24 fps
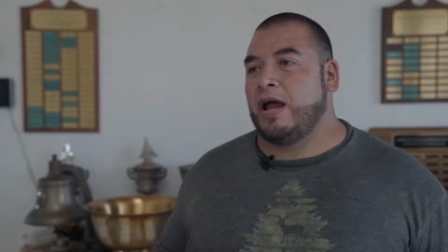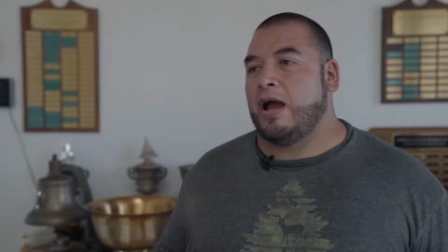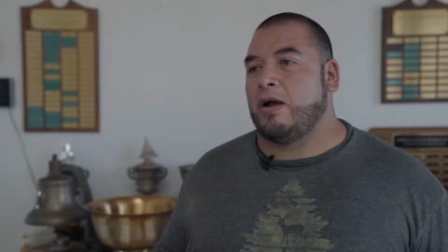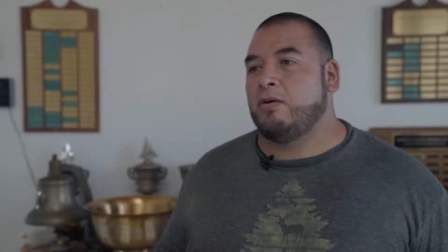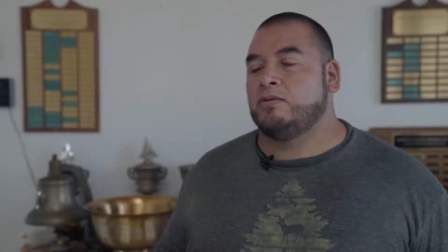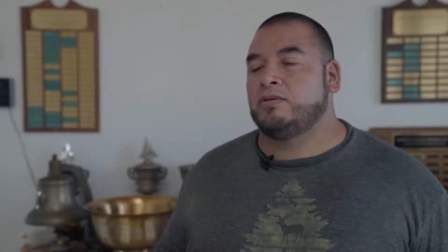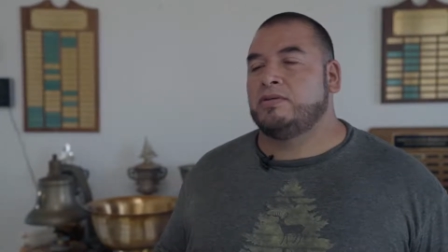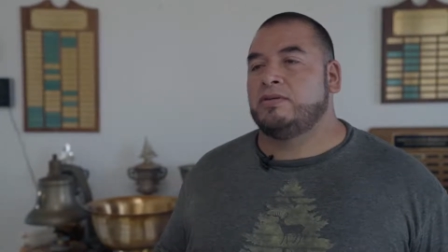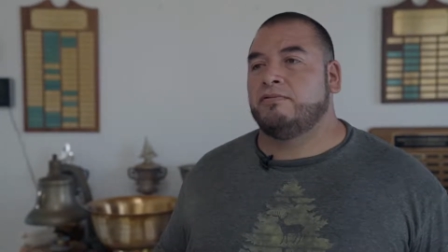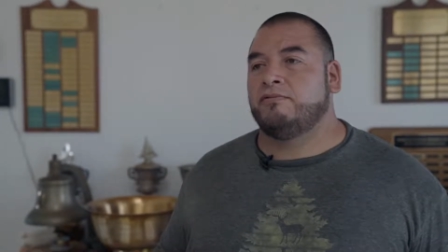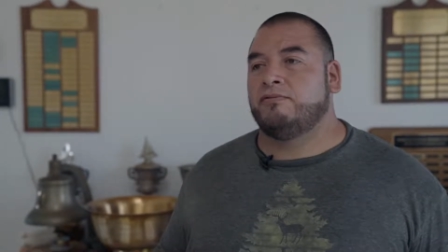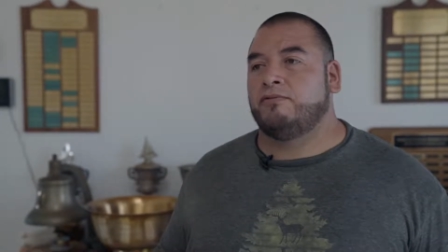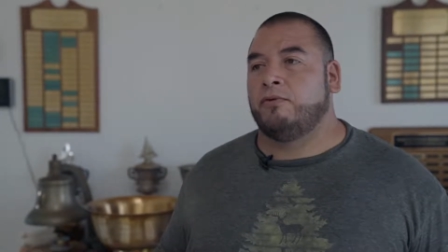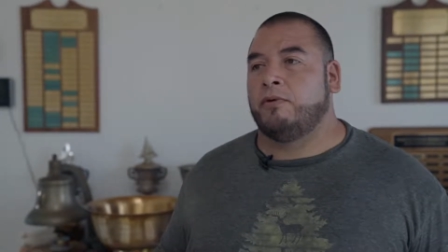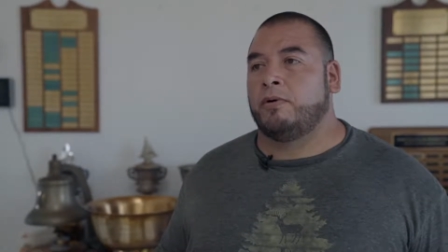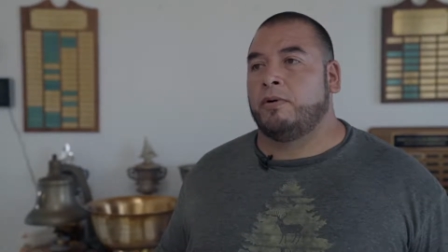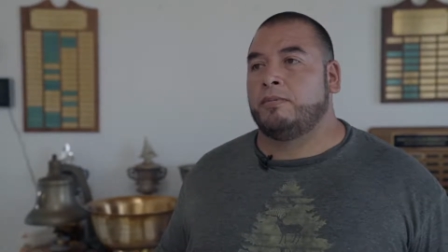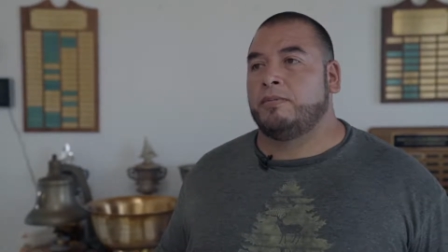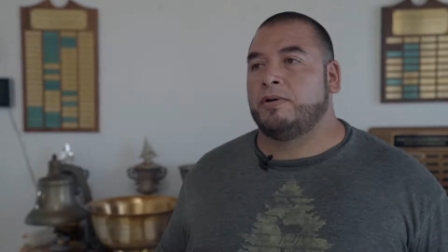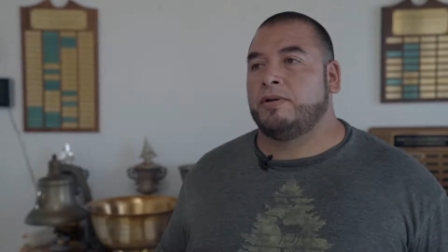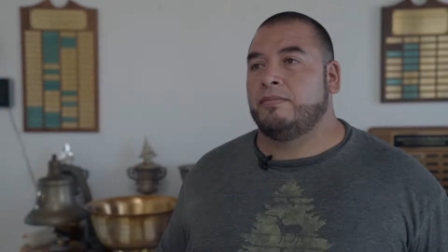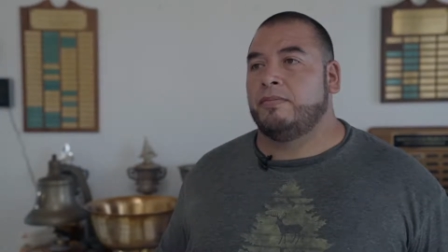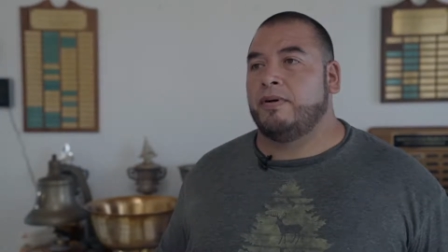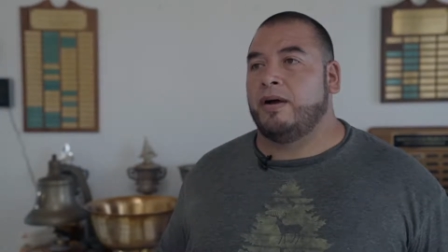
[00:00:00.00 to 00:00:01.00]
I was
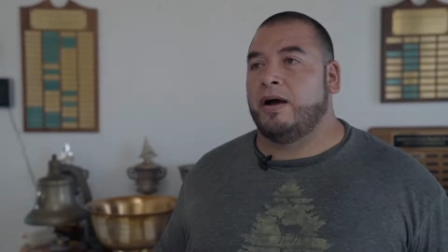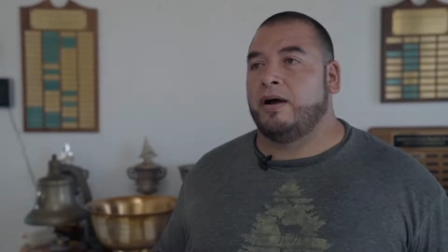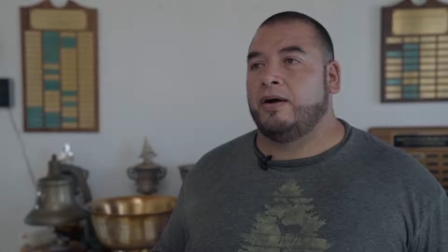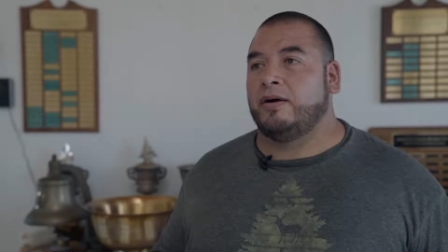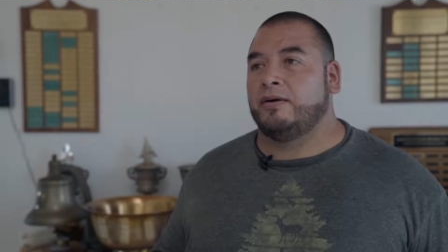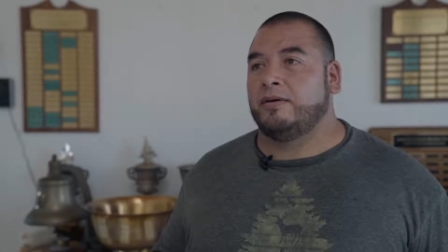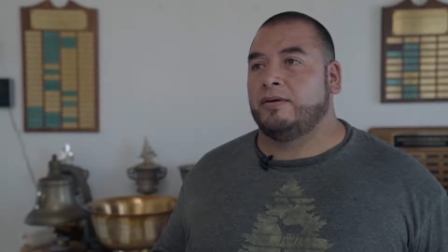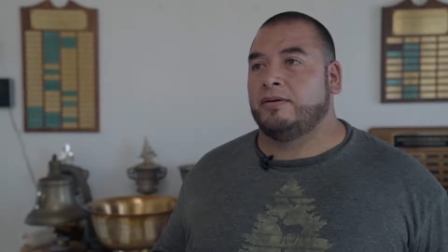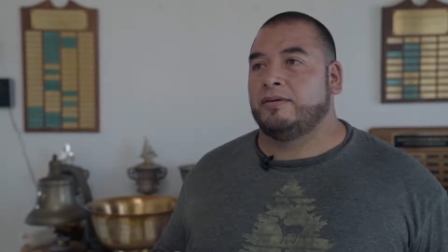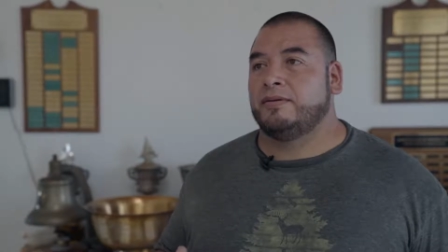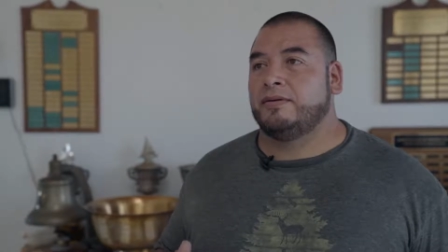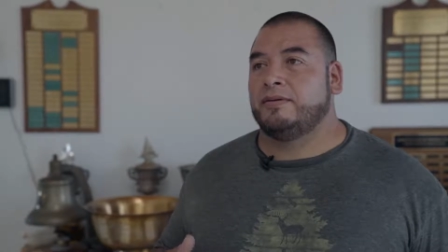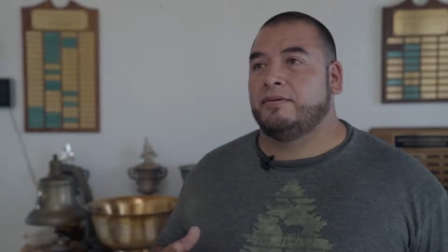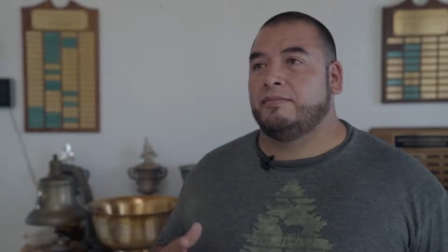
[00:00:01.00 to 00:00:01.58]
informed about